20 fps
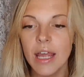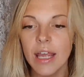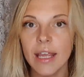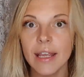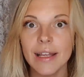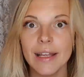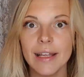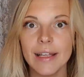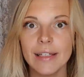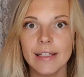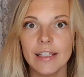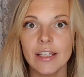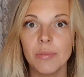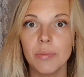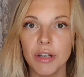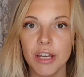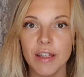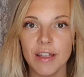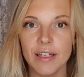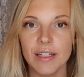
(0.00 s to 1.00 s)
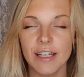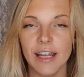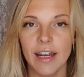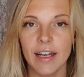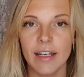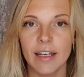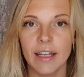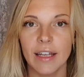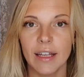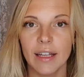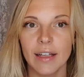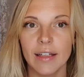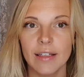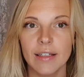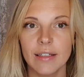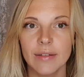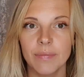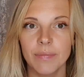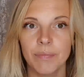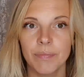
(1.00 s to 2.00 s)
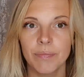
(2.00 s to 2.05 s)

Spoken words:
is the breathing techniques.